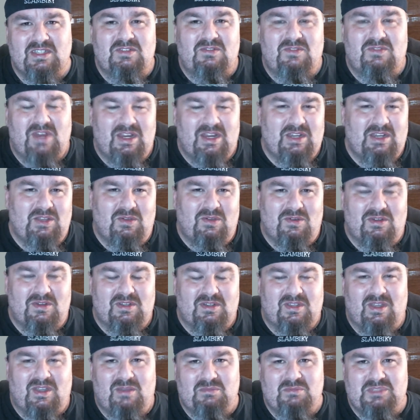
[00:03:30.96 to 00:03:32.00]
Randy
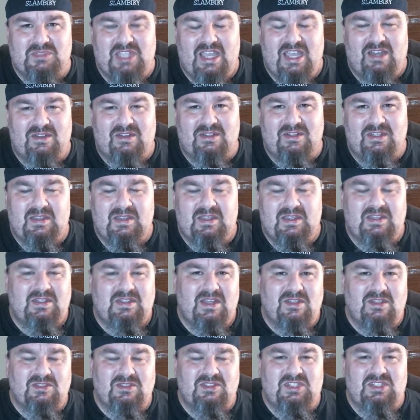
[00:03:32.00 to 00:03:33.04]
Orton comes out. He
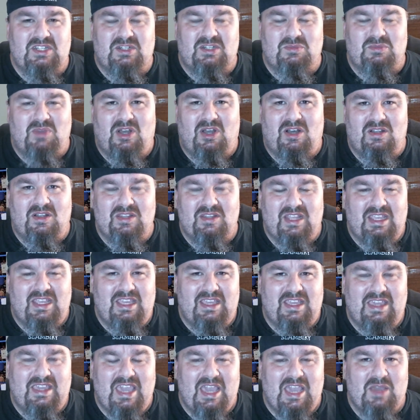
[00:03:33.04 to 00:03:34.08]
tells Jinder Mahal that
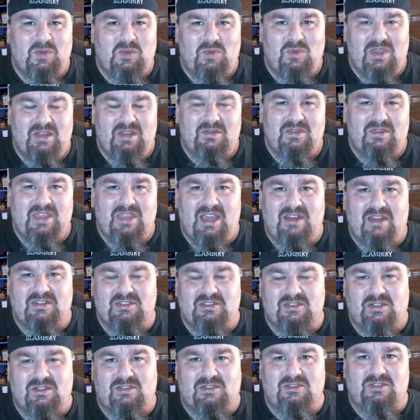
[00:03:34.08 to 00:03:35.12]
he can't win without
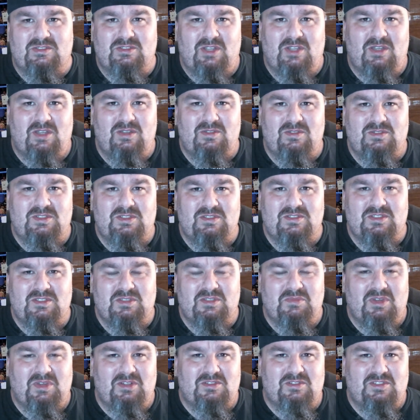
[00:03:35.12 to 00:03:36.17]
his little stooge,
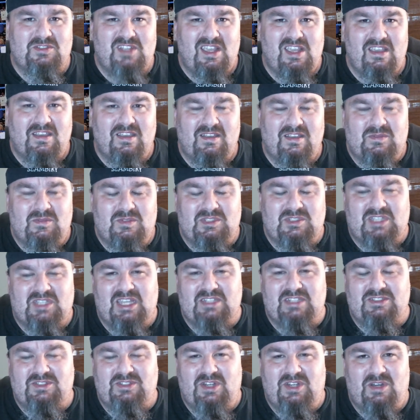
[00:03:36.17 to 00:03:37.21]
Samir Singh, which
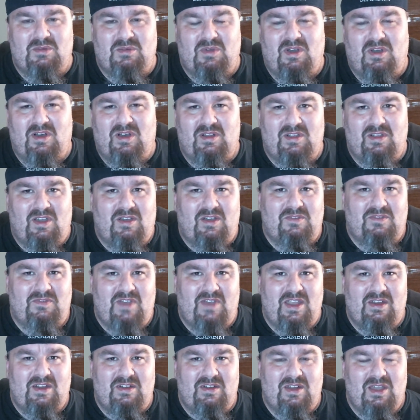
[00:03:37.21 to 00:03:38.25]
gets Jinder Mahal all
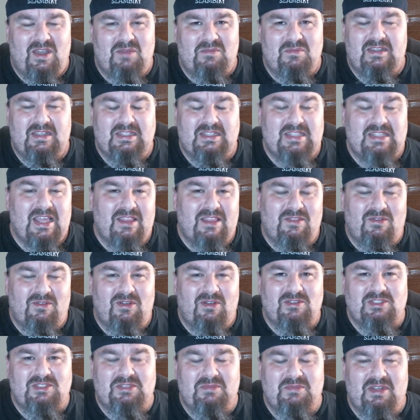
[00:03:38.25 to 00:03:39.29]
fired up. He then
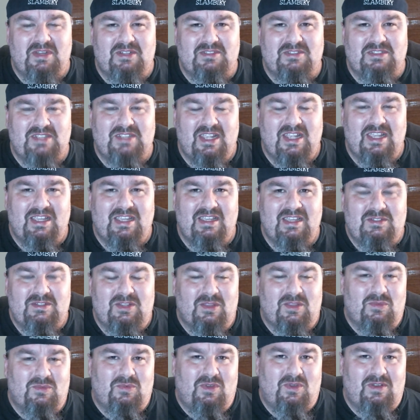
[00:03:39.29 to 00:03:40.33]
throws Samir Singh
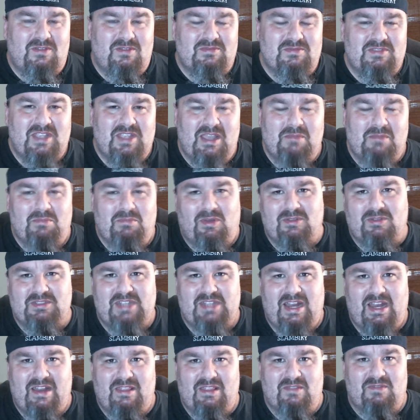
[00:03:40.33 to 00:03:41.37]
to the wolves and
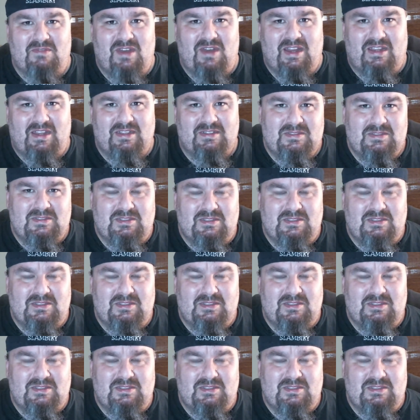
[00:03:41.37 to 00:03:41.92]
bolts out of the ring.